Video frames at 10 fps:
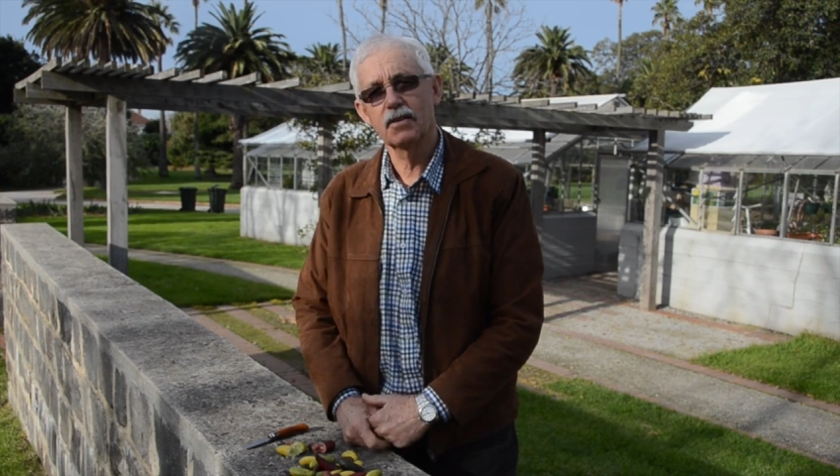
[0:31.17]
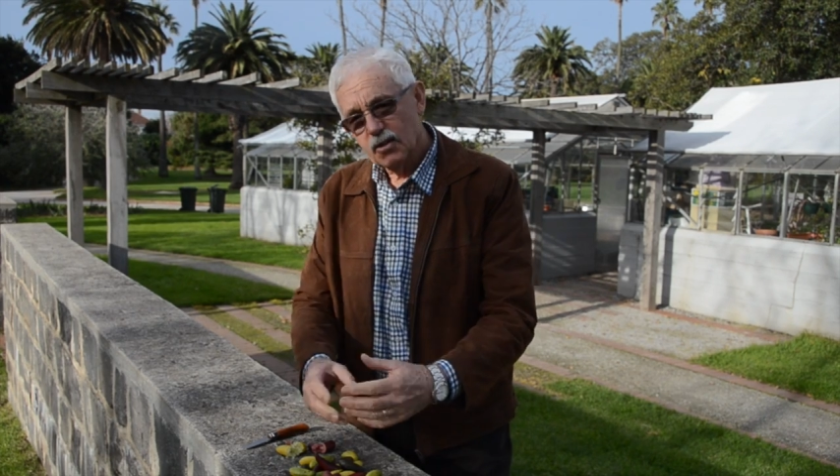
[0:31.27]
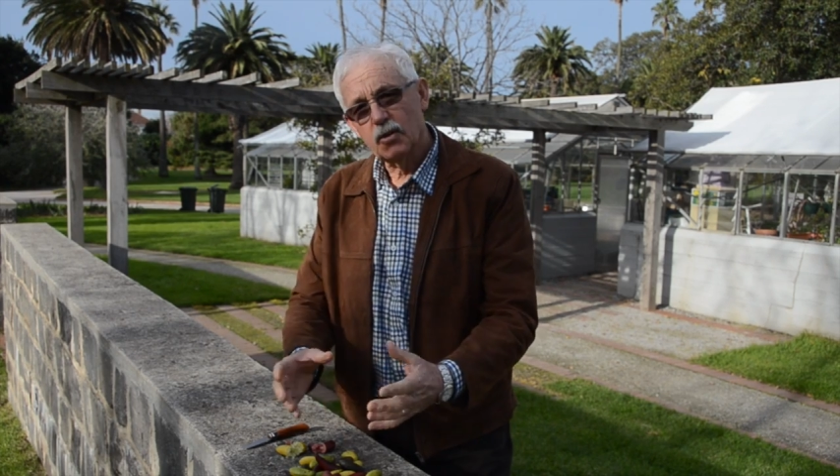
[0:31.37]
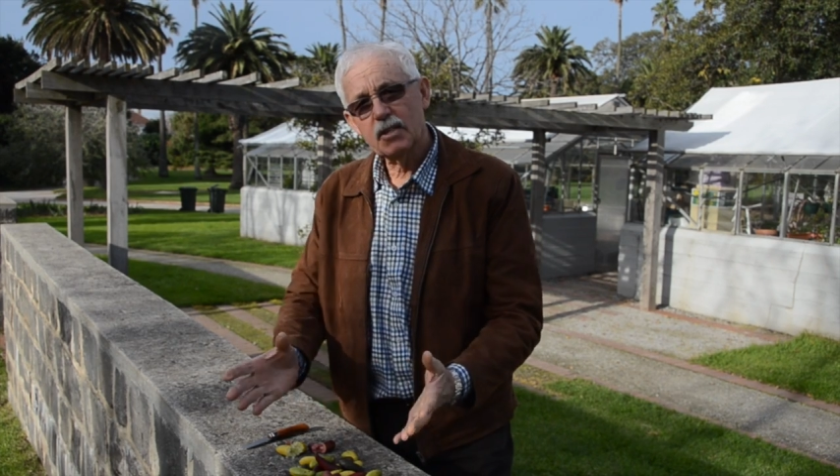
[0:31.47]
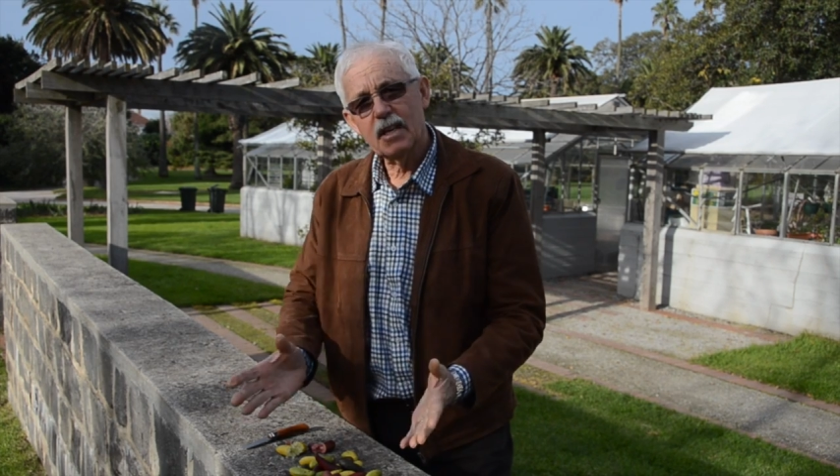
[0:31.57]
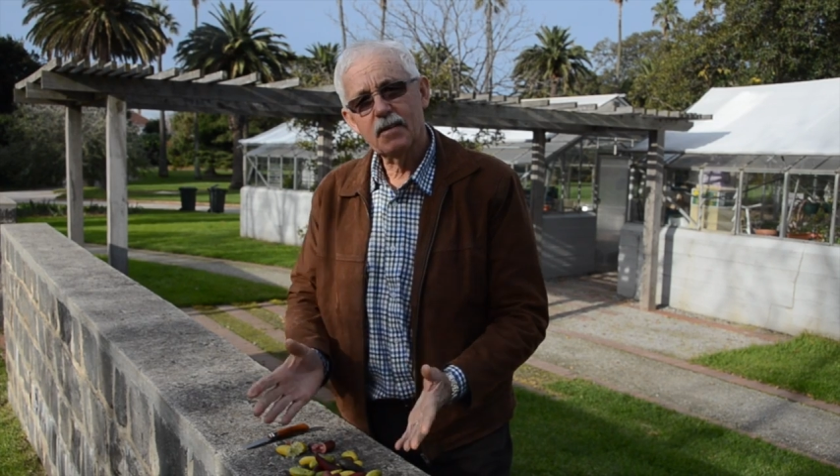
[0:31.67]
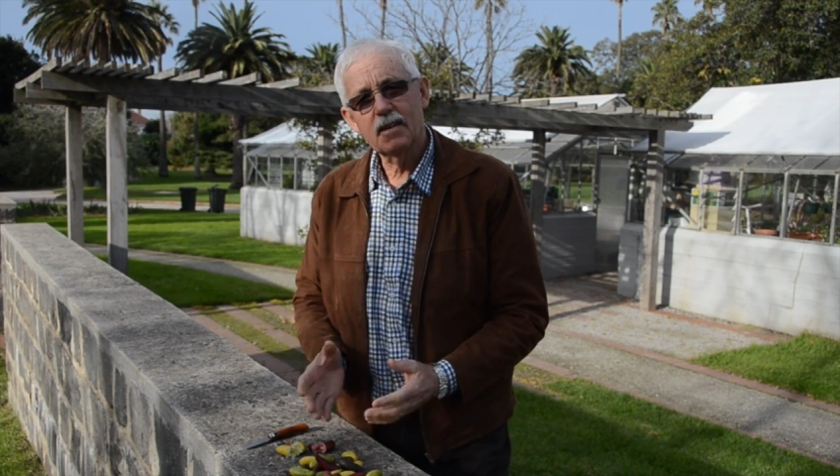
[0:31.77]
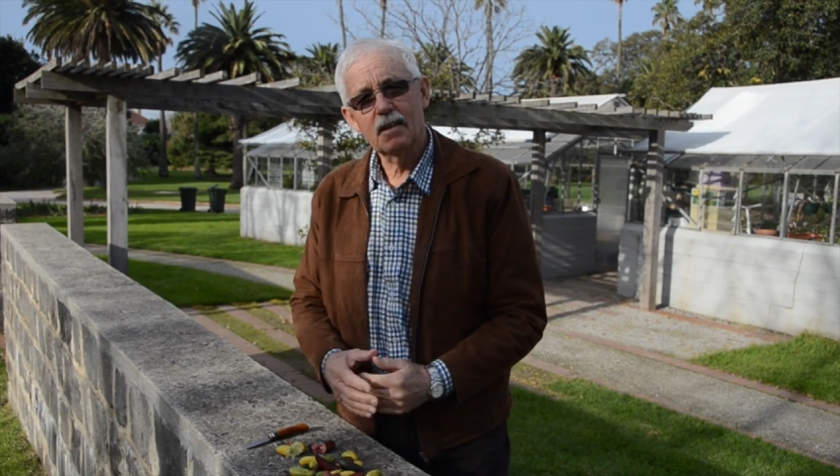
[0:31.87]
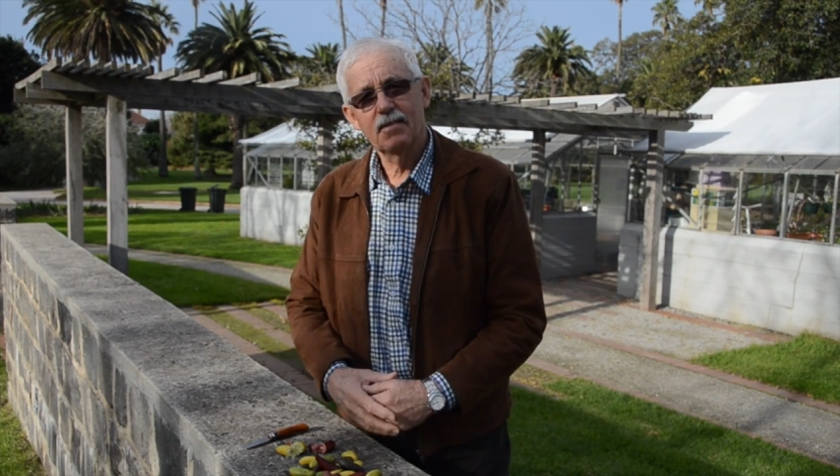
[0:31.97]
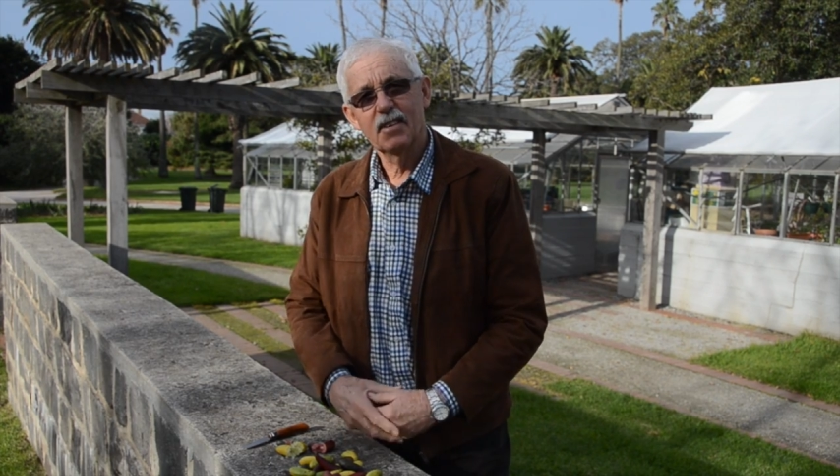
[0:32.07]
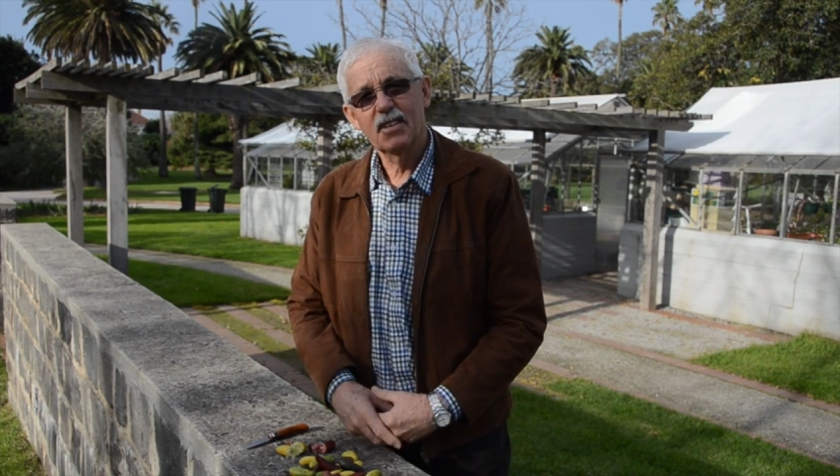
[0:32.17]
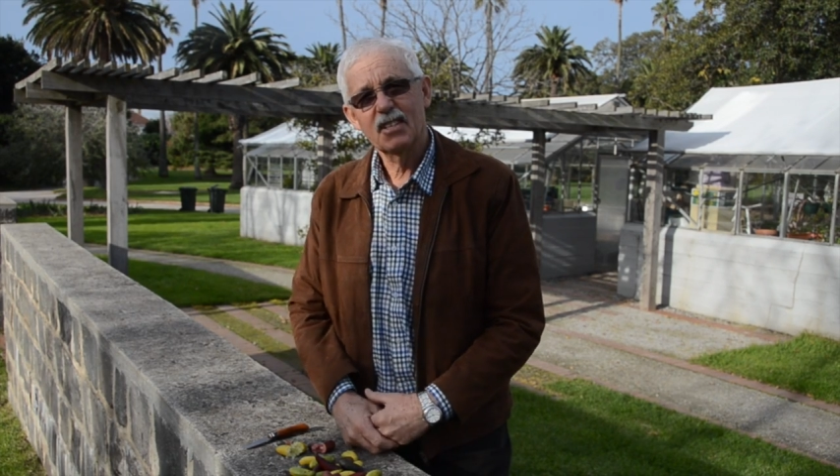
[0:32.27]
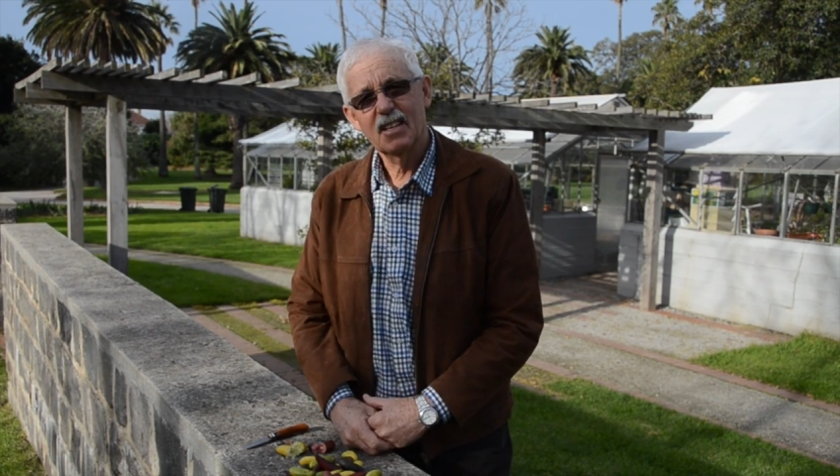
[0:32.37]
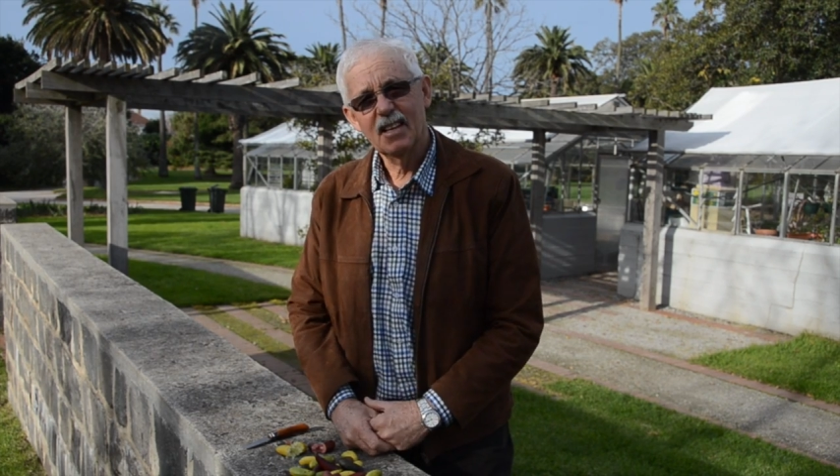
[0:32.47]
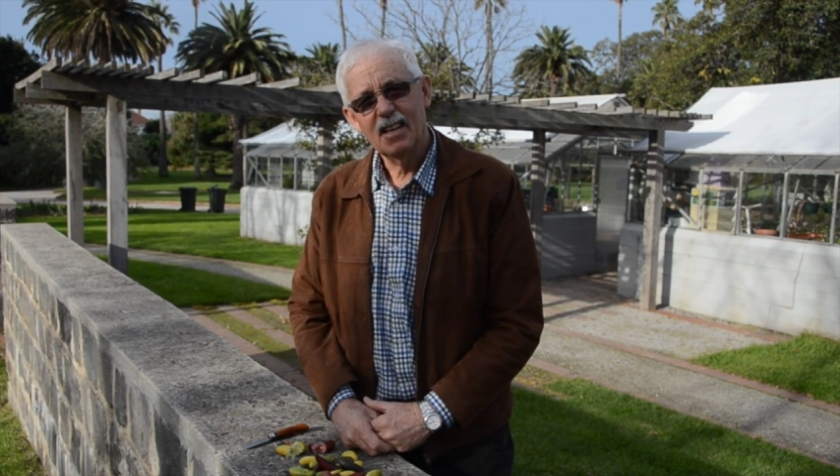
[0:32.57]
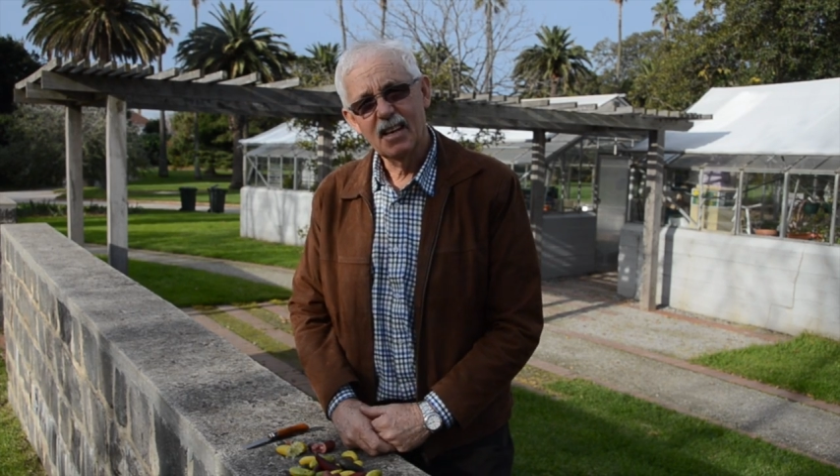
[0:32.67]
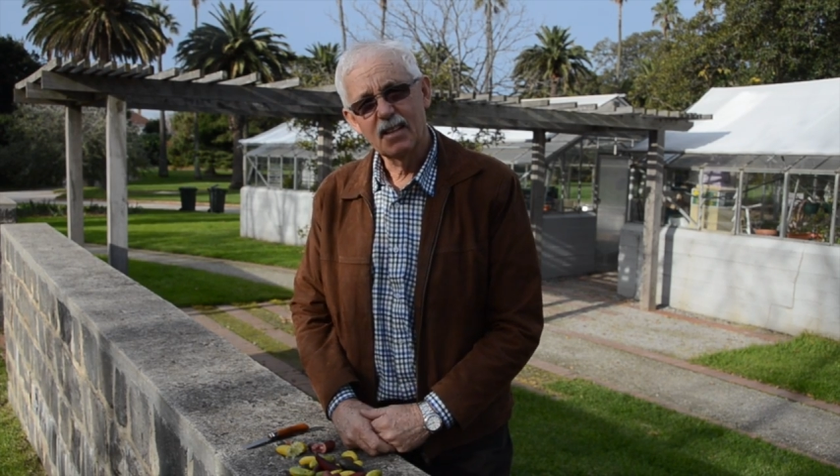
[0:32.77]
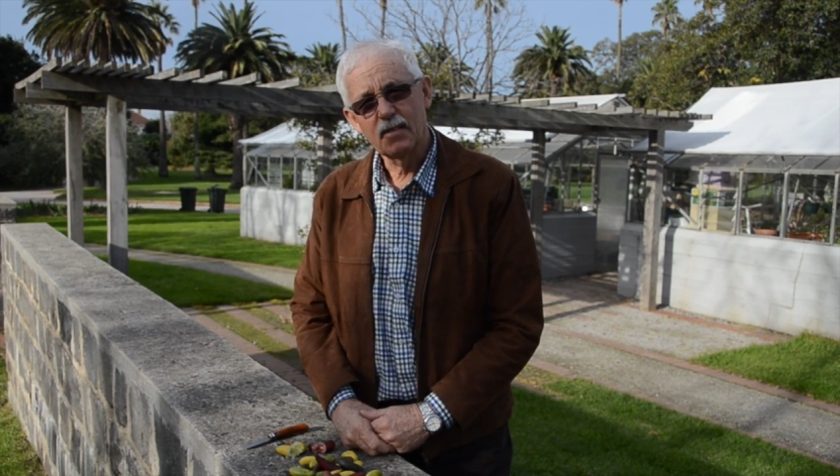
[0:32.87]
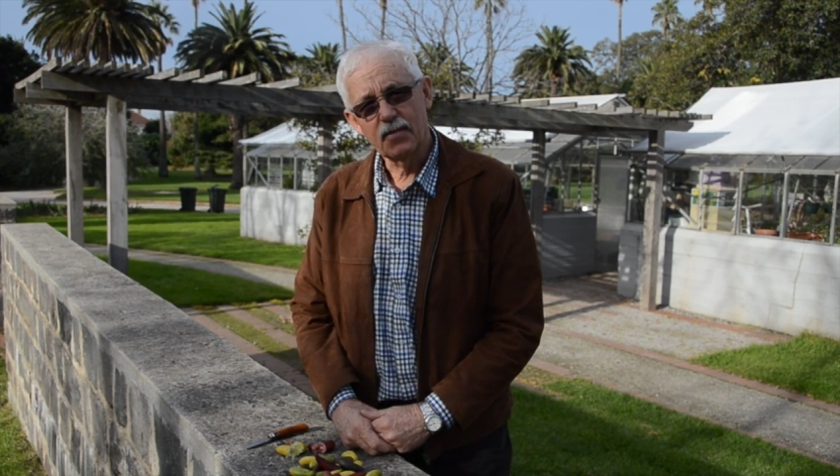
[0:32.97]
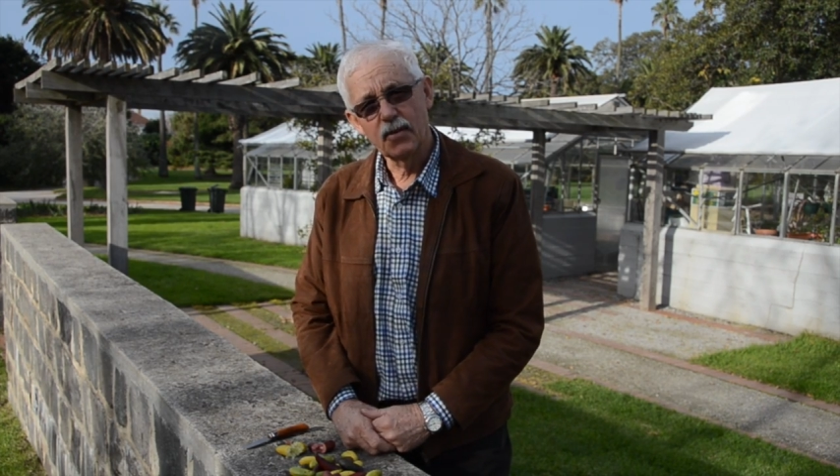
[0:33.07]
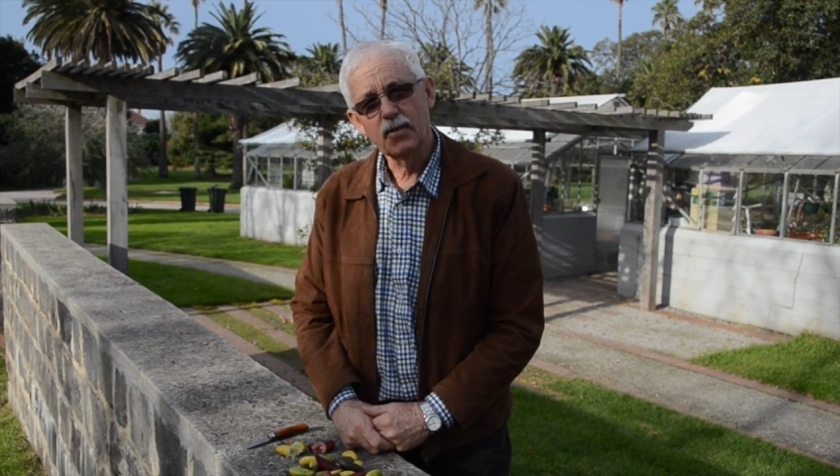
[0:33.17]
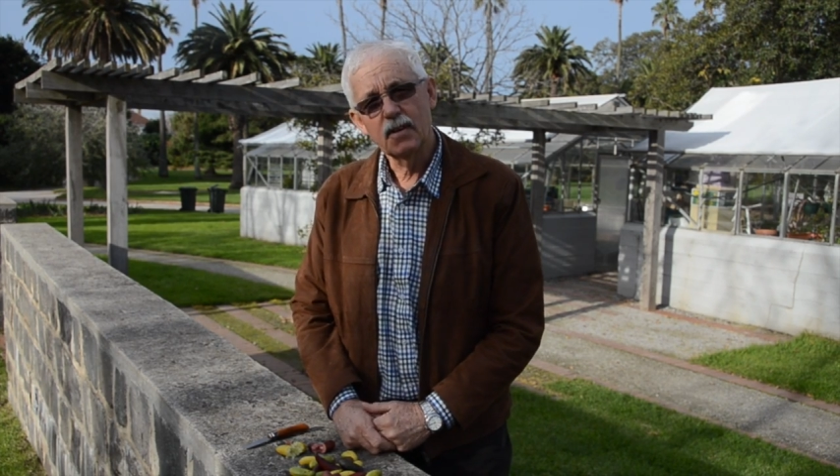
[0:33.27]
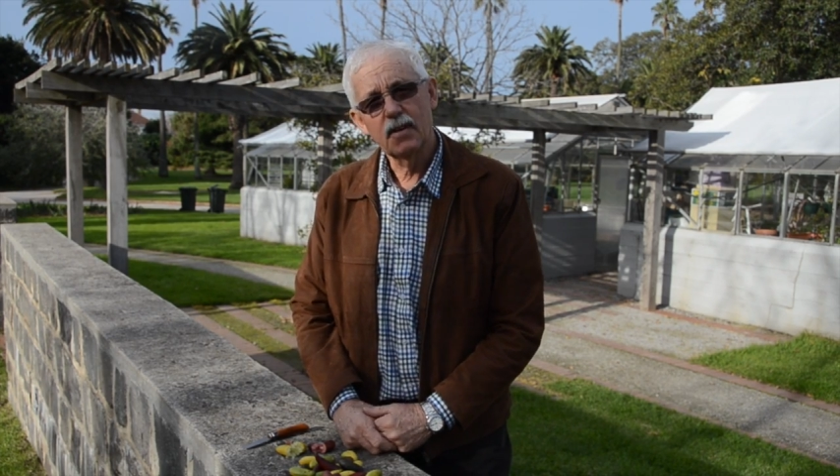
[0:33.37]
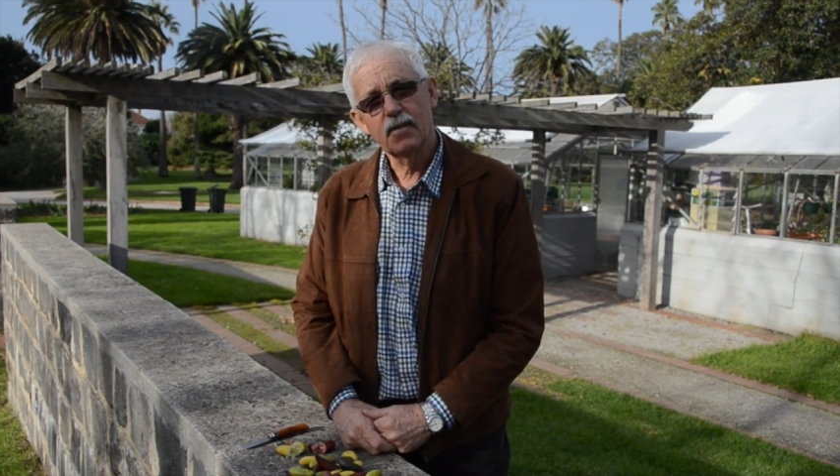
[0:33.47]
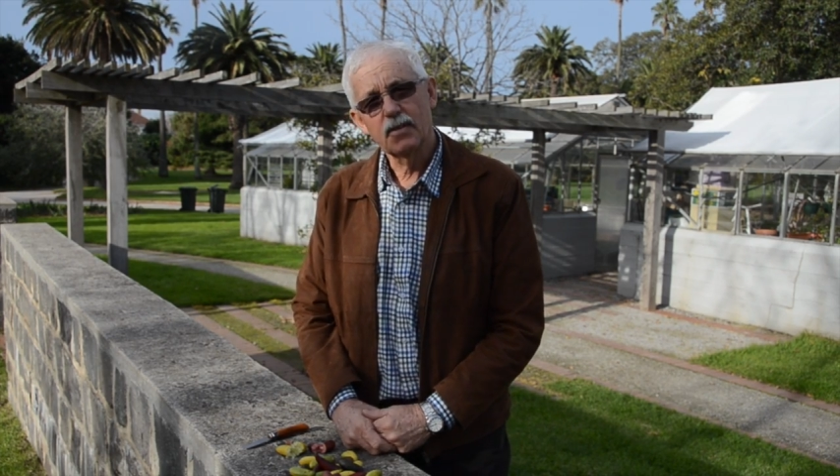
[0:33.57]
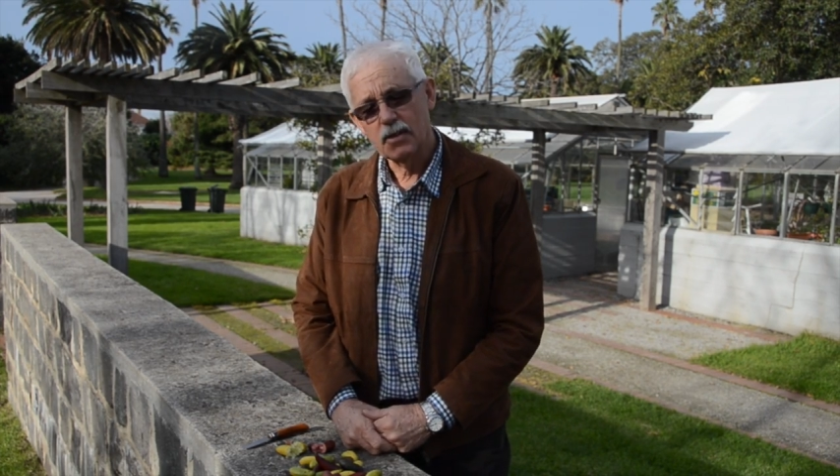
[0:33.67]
There's also a diversity in the fruit, different